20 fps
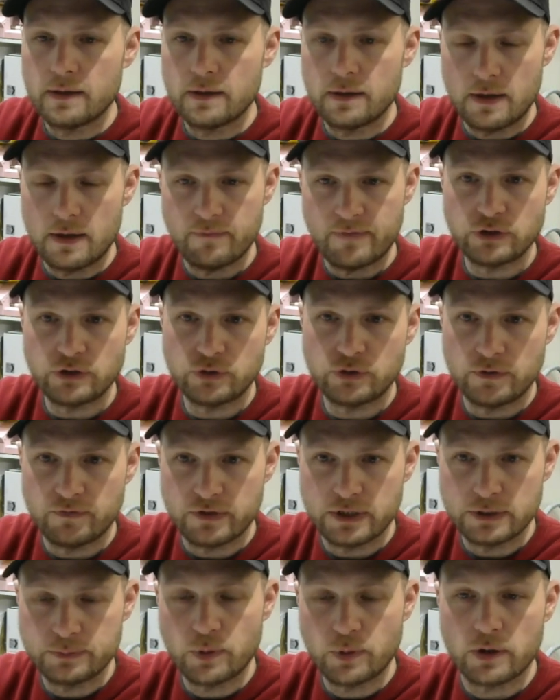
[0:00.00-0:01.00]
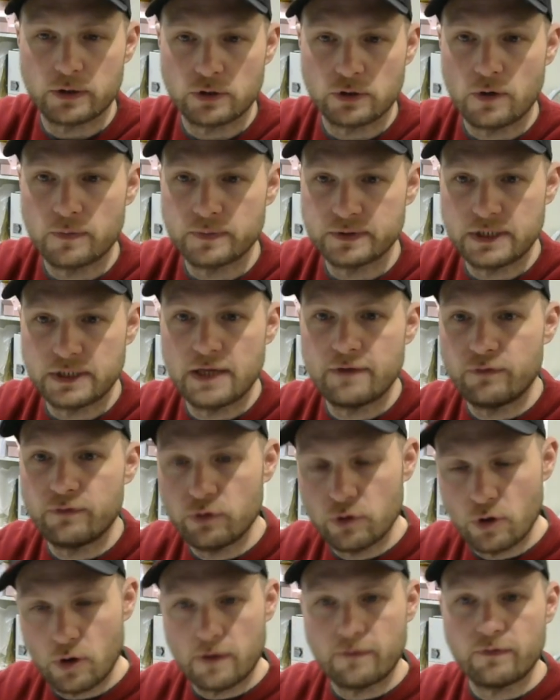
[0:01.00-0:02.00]
inventory for this product? Obviously, if
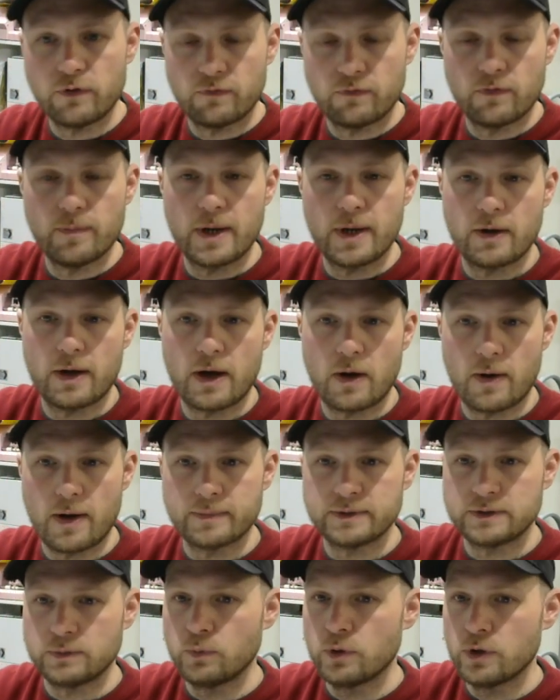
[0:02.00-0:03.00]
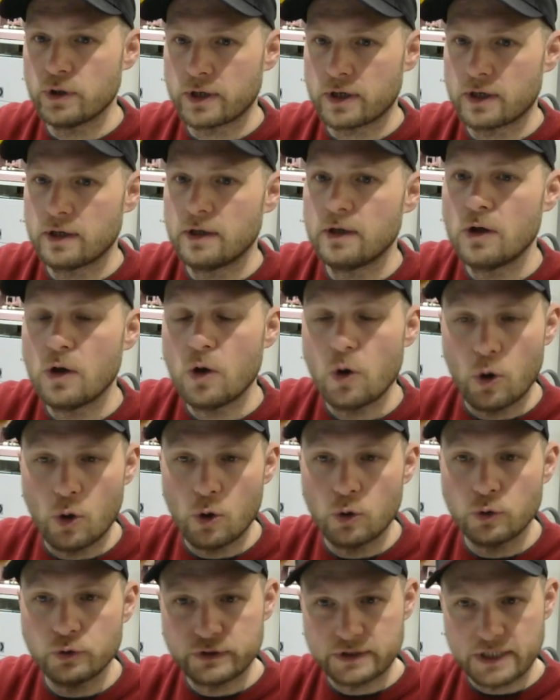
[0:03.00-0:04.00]
you're familiar how Amazon work,
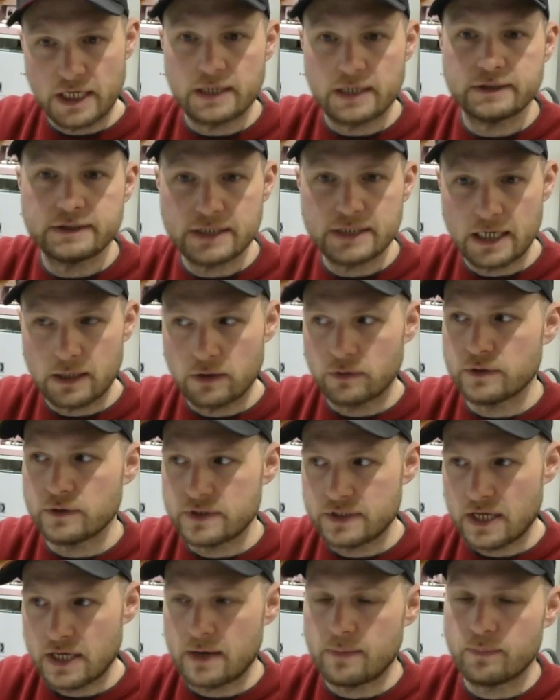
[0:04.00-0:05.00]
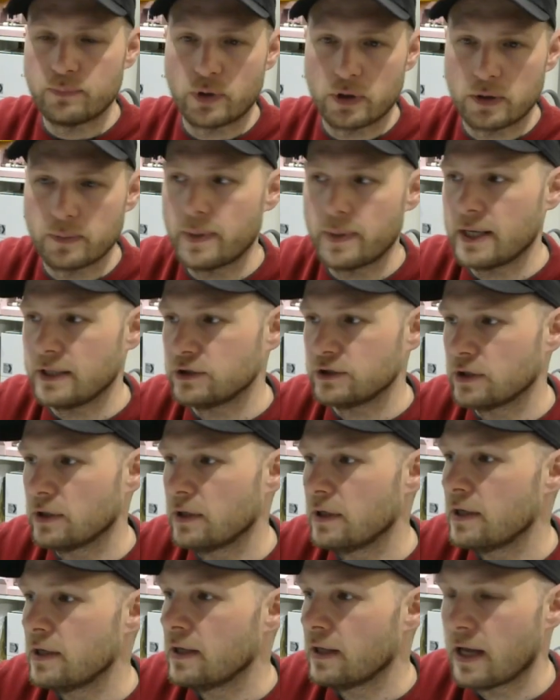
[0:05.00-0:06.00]
all sellers sell on the same product page,
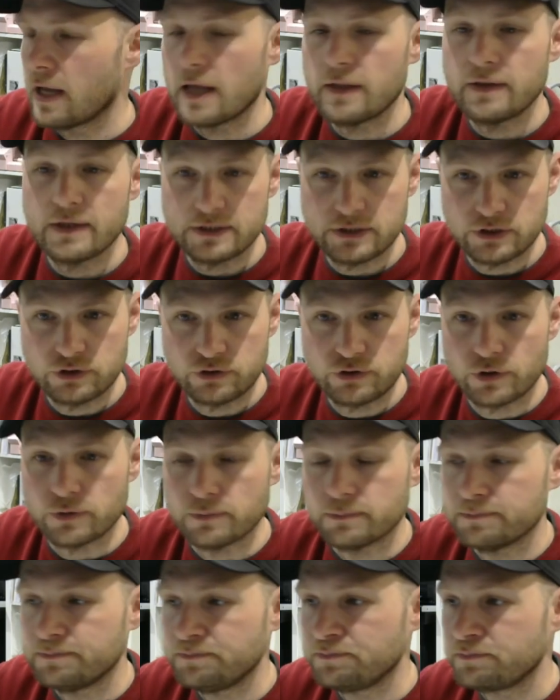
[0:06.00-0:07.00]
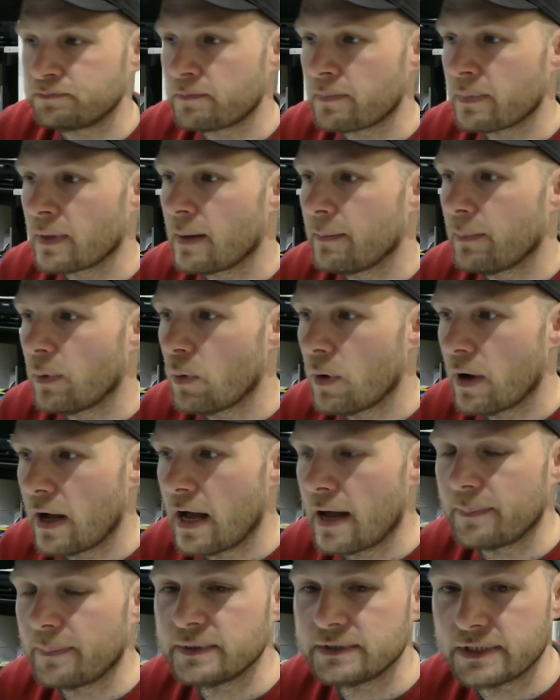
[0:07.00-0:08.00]
and this is true. But what
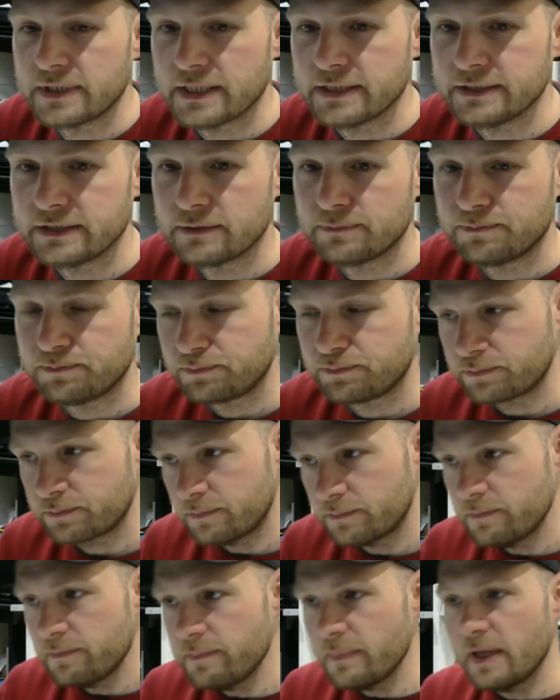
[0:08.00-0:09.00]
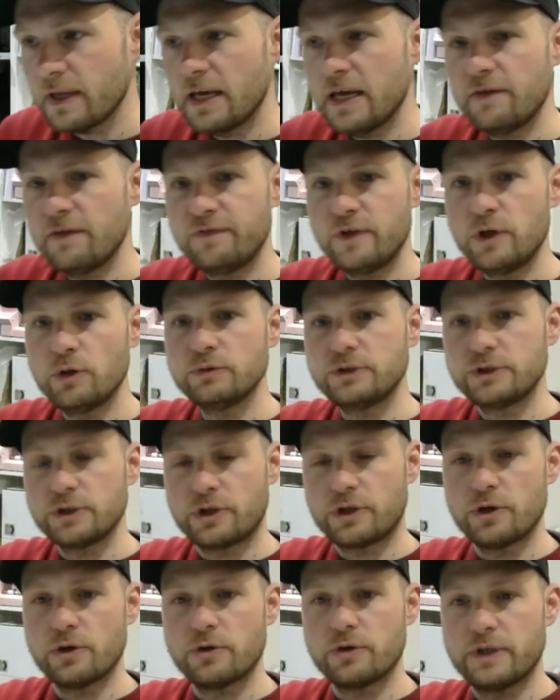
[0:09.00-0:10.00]
happens is, if you
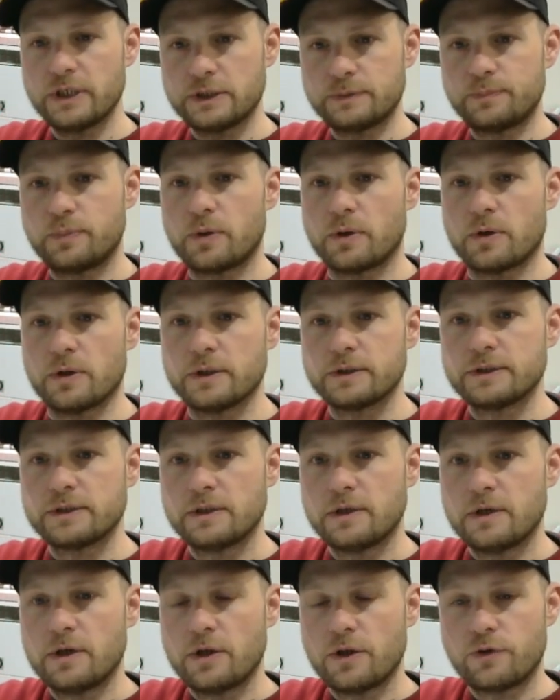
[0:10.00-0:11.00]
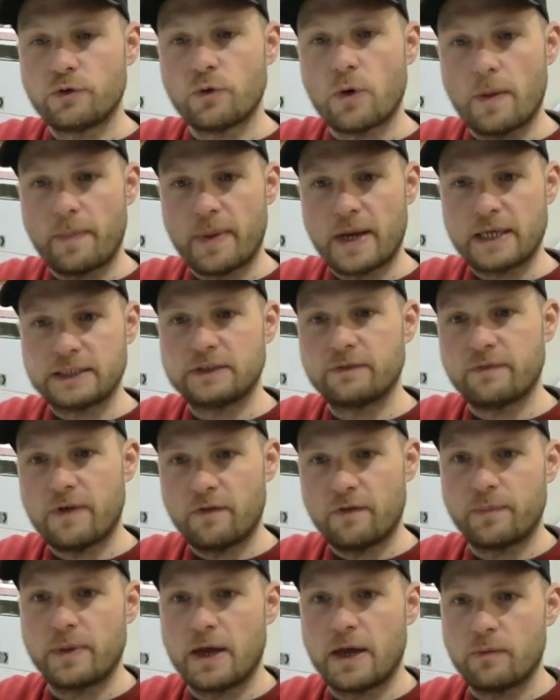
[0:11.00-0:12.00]
secure this product through our passive
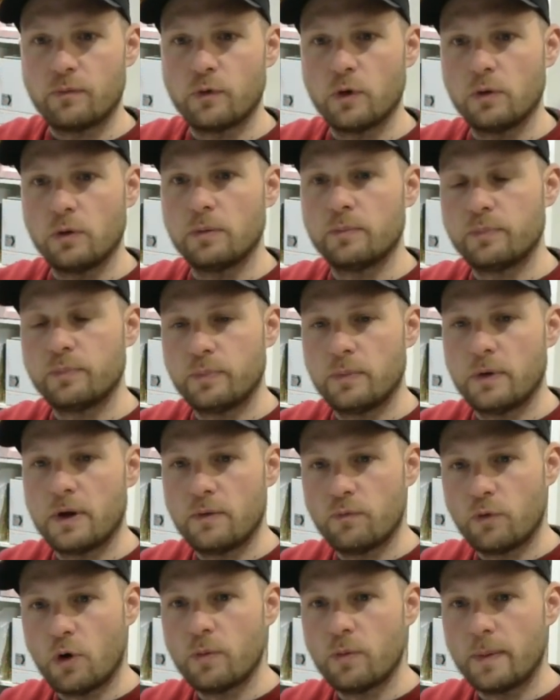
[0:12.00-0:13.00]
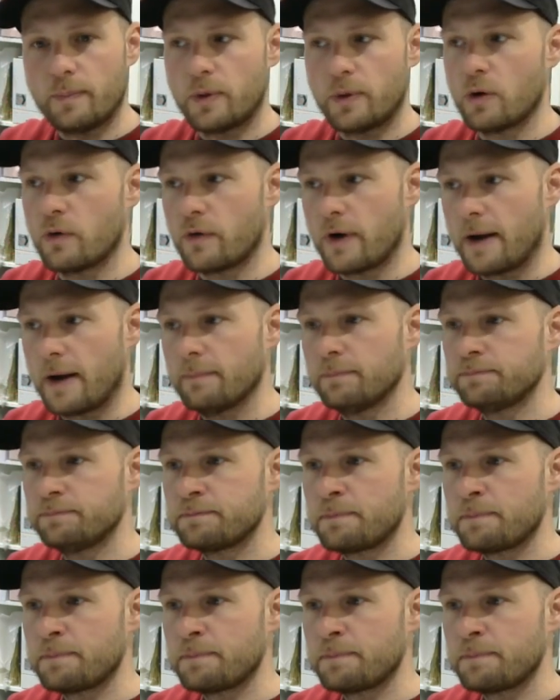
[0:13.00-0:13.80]
FBA enrollment program,